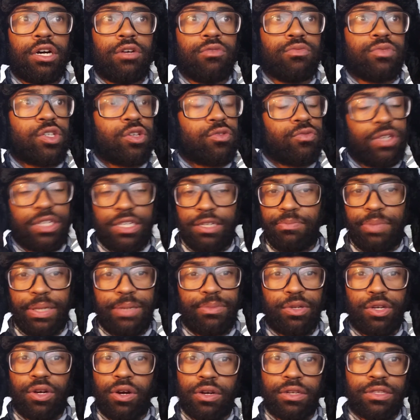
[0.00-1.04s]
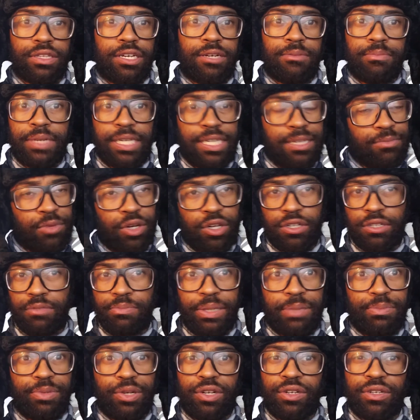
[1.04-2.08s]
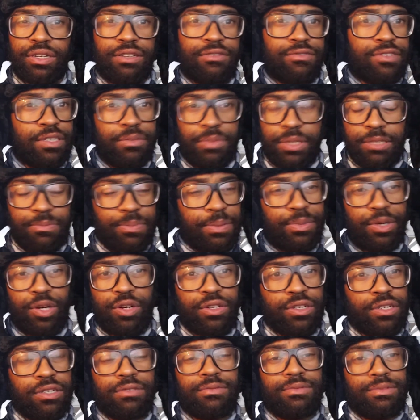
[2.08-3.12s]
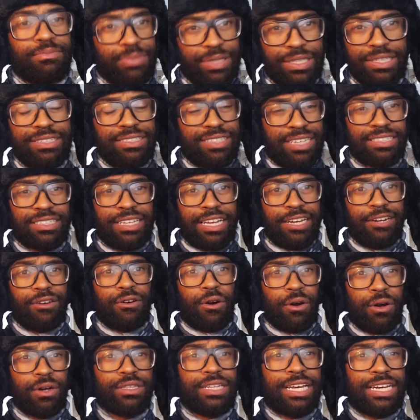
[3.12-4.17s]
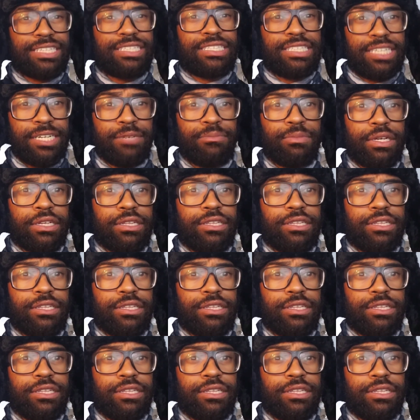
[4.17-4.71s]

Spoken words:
Korean people are on there, Myanmar people on there, Vietnamese people on there, things like that are on that ship.